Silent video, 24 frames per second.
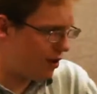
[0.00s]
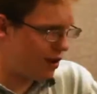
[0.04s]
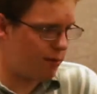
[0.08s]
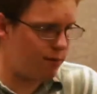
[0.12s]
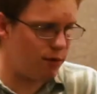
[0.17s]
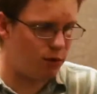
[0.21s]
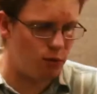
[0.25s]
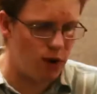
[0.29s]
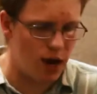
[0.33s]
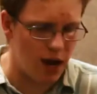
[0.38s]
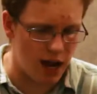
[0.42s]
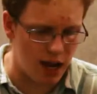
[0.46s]
them
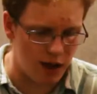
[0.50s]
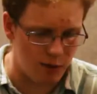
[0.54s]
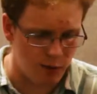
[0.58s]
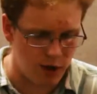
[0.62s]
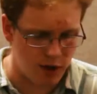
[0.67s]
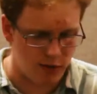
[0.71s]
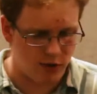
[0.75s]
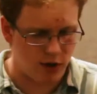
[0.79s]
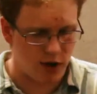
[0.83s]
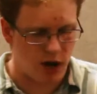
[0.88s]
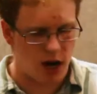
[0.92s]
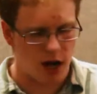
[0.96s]
away.
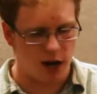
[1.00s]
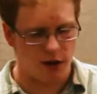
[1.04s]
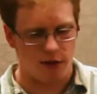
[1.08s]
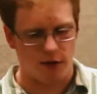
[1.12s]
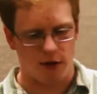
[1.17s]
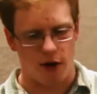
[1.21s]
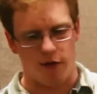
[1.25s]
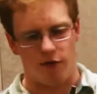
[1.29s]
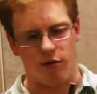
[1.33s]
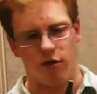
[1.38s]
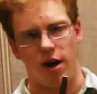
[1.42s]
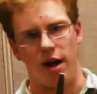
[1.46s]
We've got
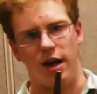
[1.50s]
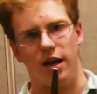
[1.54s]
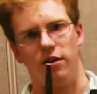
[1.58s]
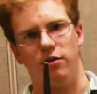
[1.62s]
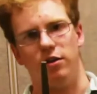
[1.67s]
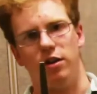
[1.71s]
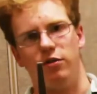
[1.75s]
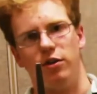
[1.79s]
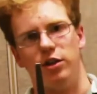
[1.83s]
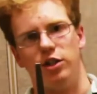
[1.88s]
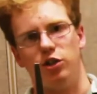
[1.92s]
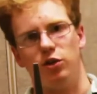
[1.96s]
a variety of
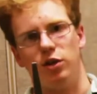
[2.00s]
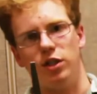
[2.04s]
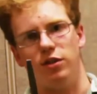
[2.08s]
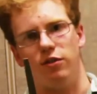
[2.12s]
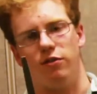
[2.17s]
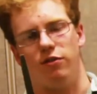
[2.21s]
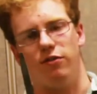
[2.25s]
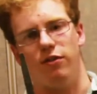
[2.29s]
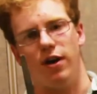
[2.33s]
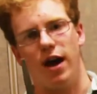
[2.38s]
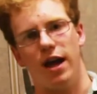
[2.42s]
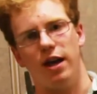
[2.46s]
different sorts
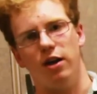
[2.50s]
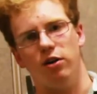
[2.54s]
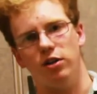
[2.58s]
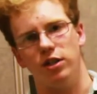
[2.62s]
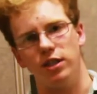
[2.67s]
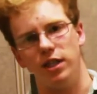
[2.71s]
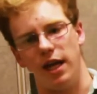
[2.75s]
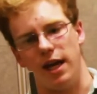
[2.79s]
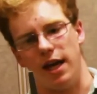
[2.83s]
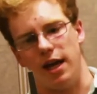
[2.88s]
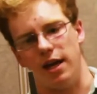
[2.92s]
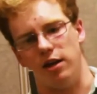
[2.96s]
of
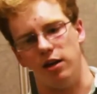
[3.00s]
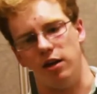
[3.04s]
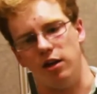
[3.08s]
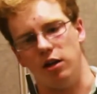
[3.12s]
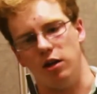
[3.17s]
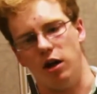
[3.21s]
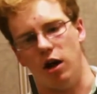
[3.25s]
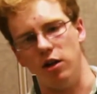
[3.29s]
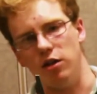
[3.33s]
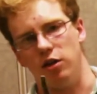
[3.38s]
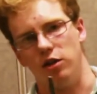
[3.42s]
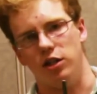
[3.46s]
files and
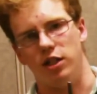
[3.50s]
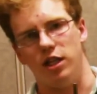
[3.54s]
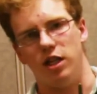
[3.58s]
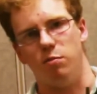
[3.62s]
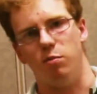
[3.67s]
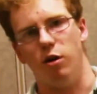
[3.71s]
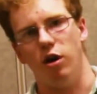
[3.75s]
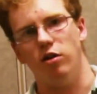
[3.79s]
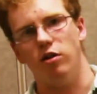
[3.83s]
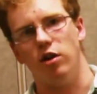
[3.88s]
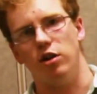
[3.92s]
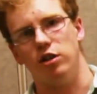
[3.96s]
other
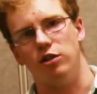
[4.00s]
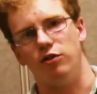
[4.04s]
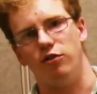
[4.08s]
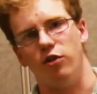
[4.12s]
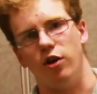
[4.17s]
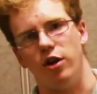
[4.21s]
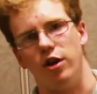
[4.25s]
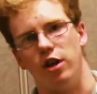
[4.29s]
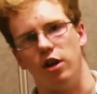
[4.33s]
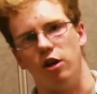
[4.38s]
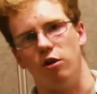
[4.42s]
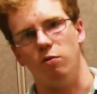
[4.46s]
deburrs
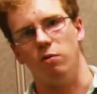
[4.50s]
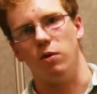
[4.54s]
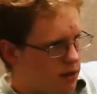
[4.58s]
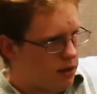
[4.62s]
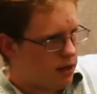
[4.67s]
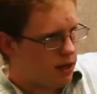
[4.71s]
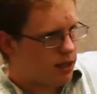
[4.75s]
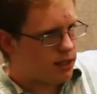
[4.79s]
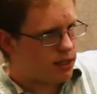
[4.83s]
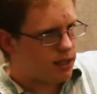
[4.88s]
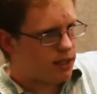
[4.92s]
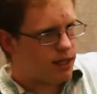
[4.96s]
for you.
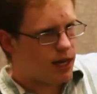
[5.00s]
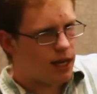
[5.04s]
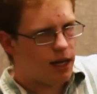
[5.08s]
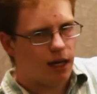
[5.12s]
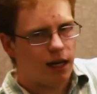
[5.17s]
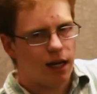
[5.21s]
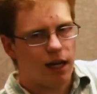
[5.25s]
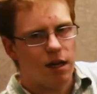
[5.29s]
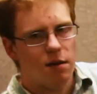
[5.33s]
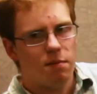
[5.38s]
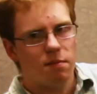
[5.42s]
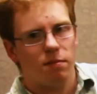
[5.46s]

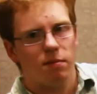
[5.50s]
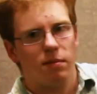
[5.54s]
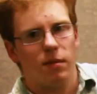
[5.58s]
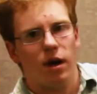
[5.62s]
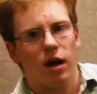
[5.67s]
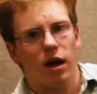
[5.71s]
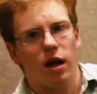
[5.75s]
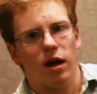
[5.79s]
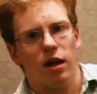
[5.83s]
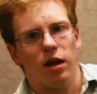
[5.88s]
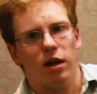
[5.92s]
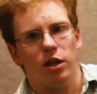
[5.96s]
Incidentally,
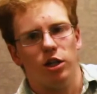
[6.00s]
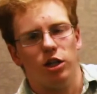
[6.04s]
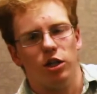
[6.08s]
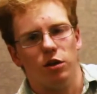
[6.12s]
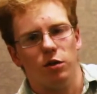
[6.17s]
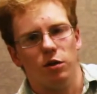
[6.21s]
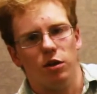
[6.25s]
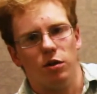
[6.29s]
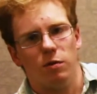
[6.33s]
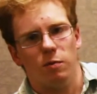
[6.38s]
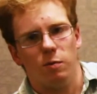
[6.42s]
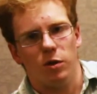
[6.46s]

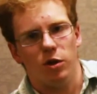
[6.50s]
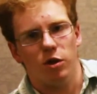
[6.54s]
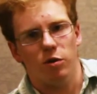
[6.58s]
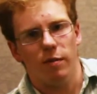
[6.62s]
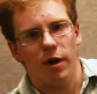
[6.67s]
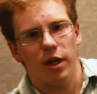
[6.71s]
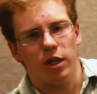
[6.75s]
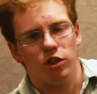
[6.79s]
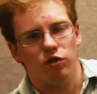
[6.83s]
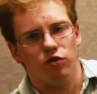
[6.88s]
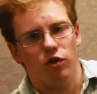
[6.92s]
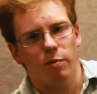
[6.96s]
you
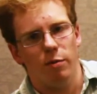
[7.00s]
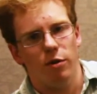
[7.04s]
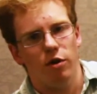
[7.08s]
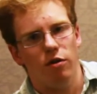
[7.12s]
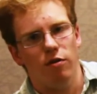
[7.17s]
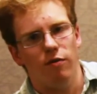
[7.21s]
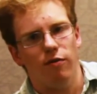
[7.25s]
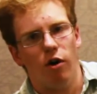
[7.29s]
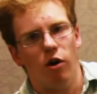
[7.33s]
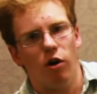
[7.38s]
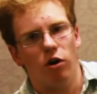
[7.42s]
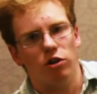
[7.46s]
must
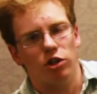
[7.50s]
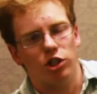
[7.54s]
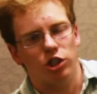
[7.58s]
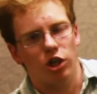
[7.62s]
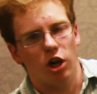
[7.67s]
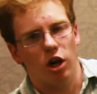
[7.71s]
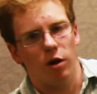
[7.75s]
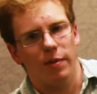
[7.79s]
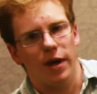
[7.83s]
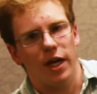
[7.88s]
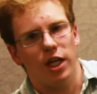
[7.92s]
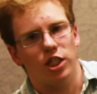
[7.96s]
remove all
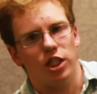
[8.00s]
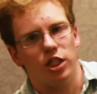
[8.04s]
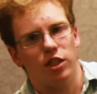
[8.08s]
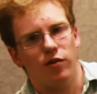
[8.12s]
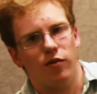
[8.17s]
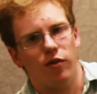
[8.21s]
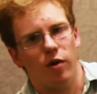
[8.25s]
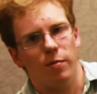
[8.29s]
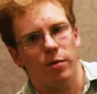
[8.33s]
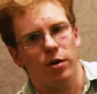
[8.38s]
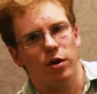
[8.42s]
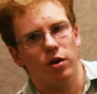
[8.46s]
sharp edges
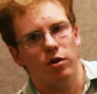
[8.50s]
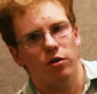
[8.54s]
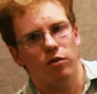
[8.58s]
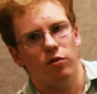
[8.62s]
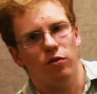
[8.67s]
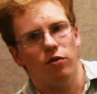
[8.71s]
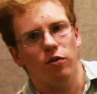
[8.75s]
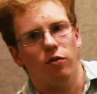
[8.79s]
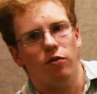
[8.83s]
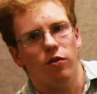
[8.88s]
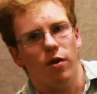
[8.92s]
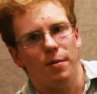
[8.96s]
from your
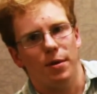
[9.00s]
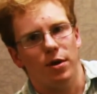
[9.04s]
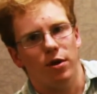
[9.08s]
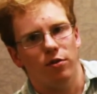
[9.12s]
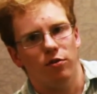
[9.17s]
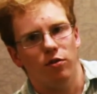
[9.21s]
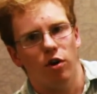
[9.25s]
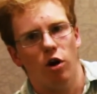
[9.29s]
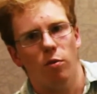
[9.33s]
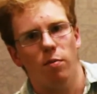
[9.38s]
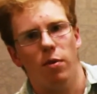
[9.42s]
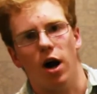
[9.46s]

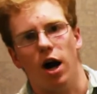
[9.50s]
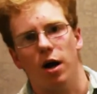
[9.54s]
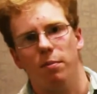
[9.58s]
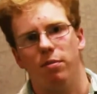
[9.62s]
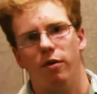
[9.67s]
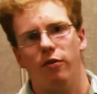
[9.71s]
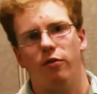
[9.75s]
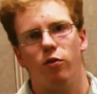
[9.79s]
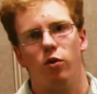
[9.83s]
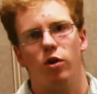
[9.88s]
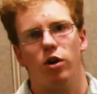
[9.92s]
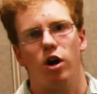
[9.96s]
robot
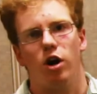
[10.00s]
before